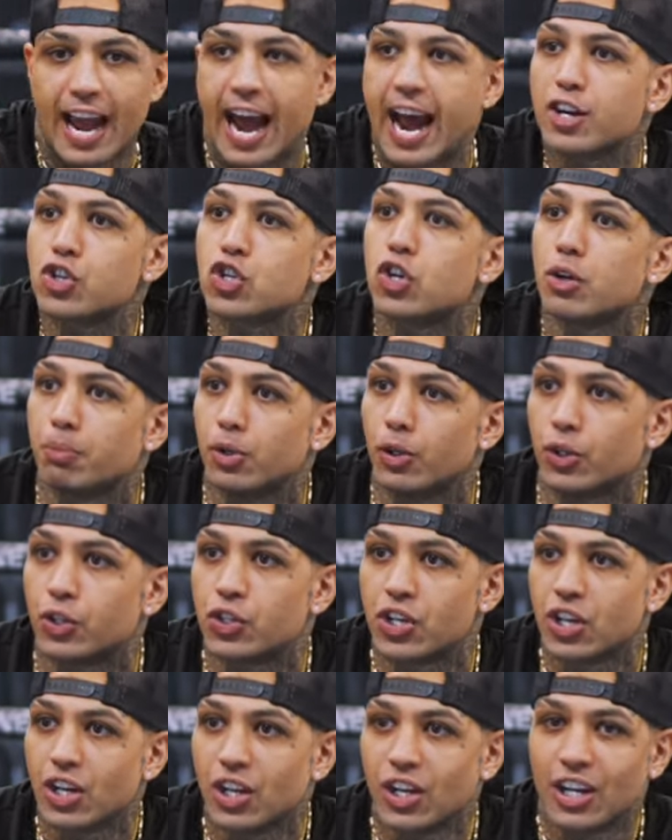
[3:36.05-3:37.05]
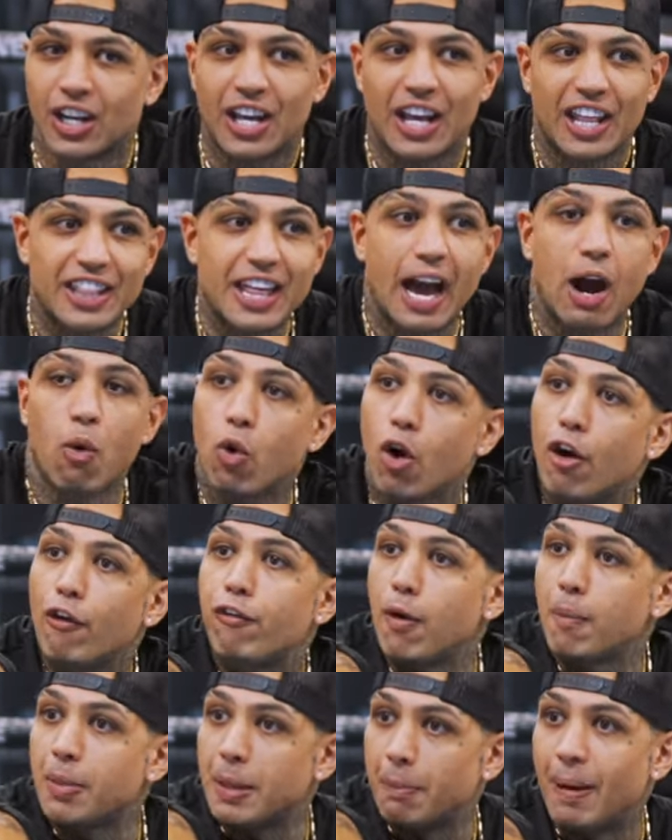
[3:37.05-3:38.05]
attributes that were
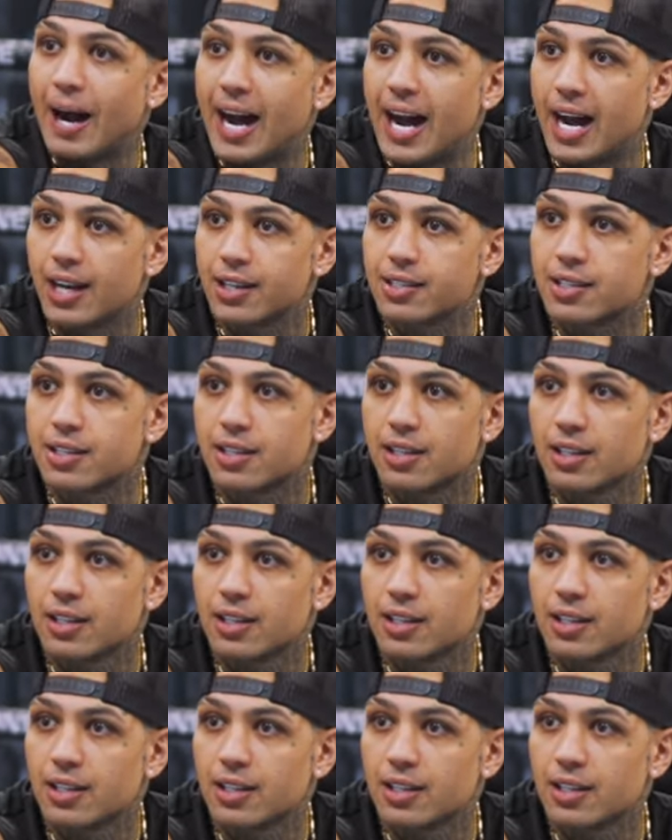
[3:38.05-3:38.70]
from the past